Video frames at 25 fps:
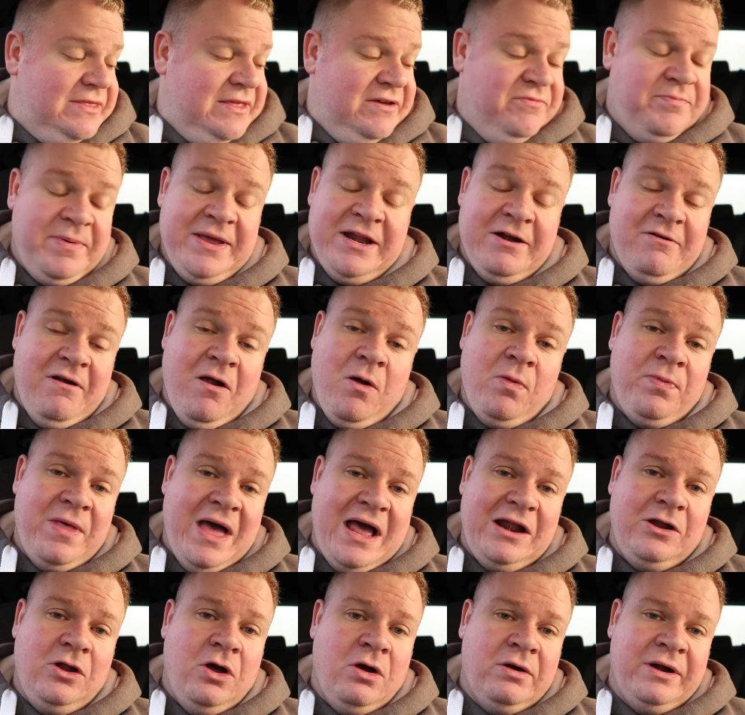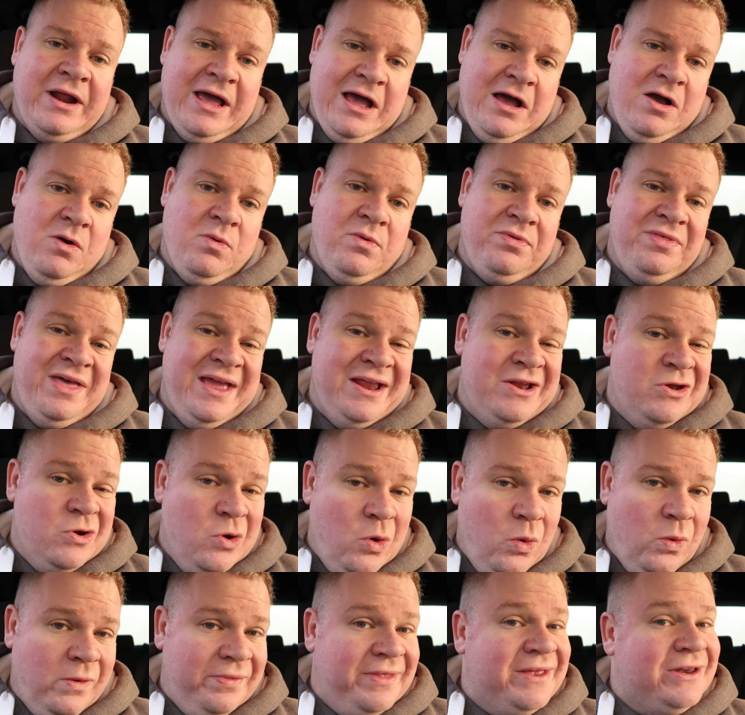They've been around that long now, they
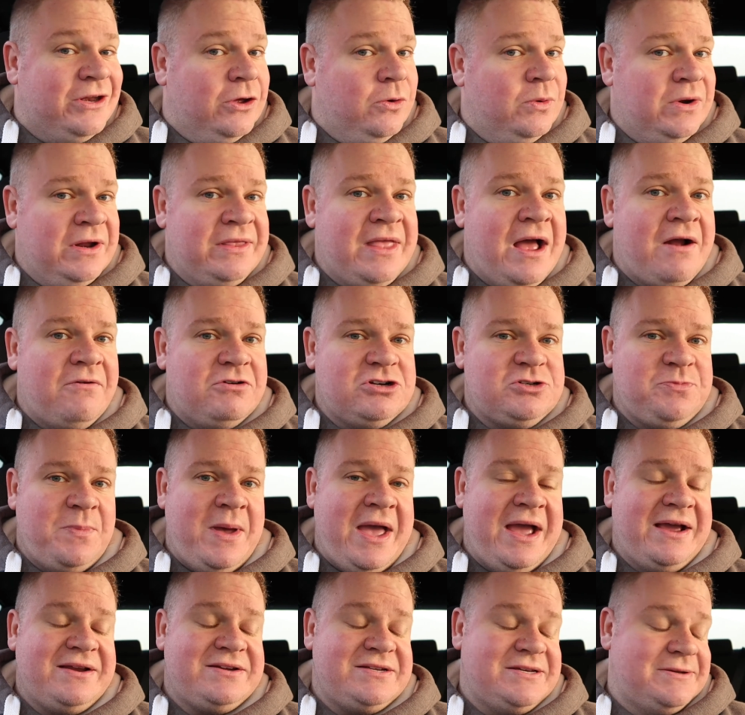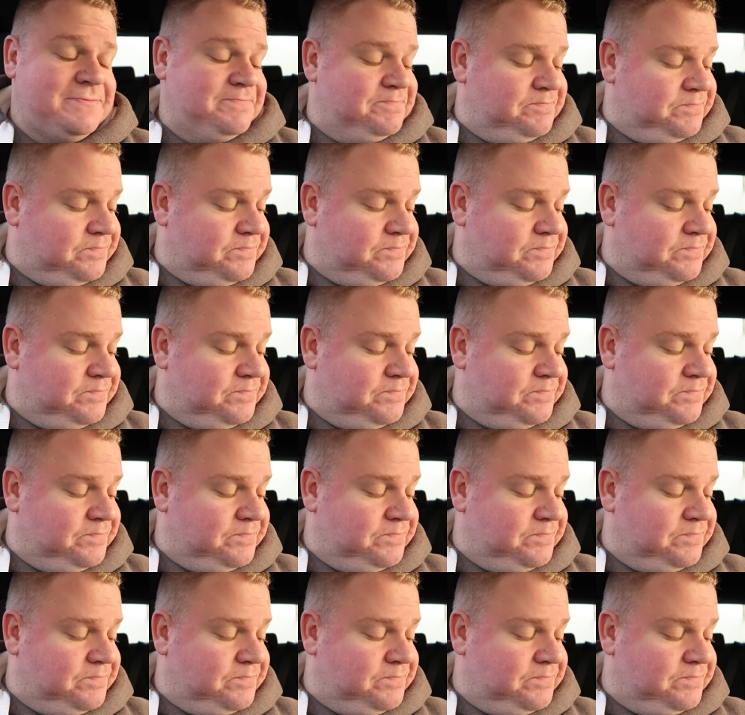know what they're doing in that respect.